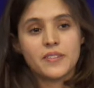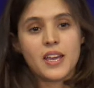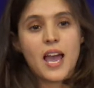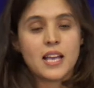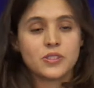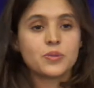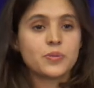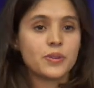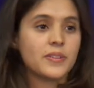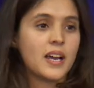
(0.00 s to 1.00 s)
has to
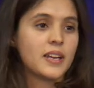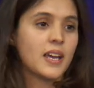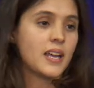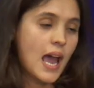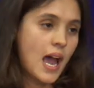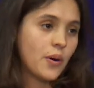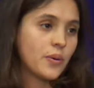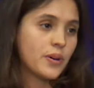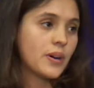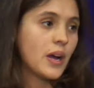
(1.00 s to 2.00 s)
provide an
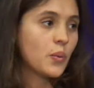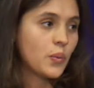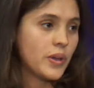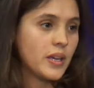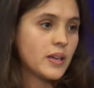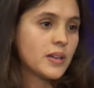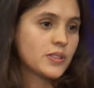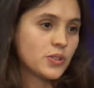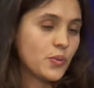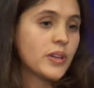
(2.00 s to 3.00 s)
hour a week
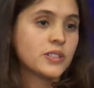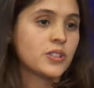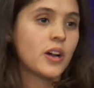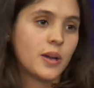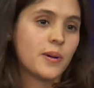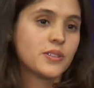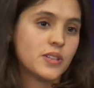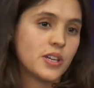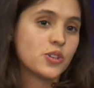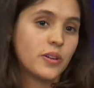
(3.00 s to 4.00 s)
so we can talk about
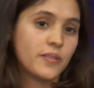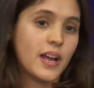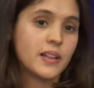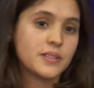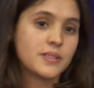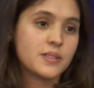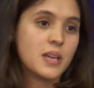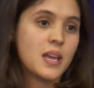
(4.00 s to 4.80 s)
sexual violence.